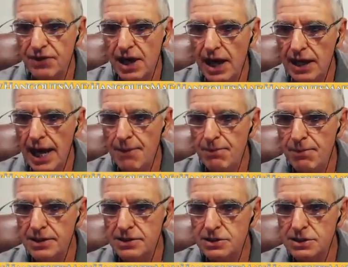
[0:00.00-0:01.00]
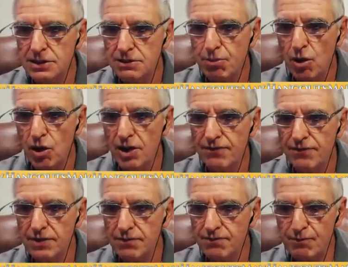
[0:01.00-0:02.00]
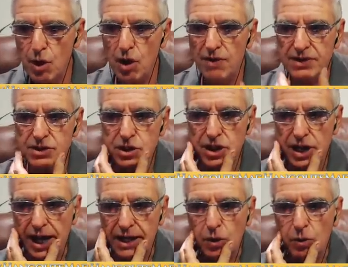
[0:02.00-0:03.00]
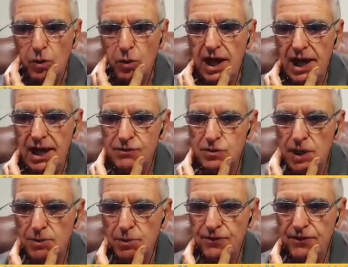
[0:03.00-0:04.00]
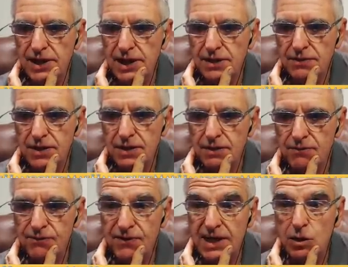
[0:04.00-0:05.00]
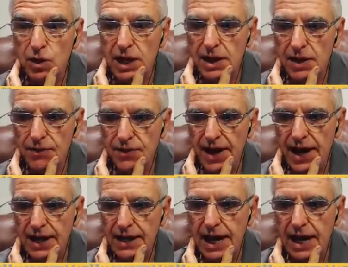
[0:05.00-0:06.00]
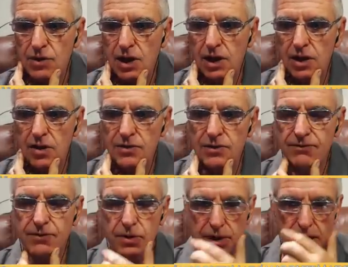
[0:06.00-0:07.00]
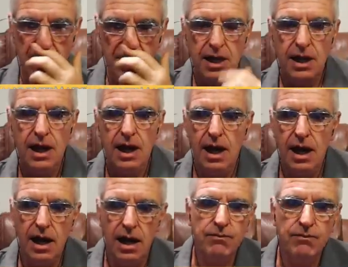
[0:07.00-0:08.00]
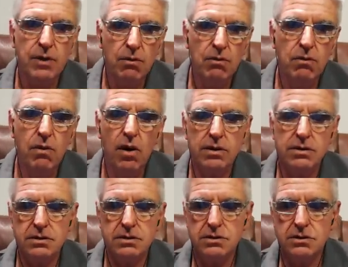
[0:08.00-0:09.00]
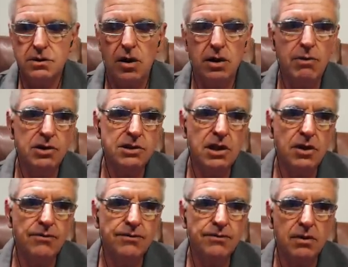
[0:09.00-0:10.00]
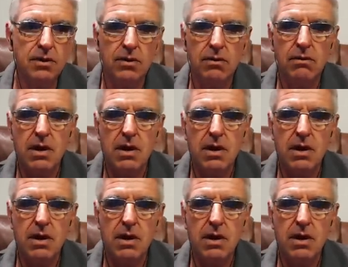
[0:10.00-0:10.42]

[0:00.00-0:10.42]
can admins private chat? We have trouble figuring that out along the footer. What John and myself do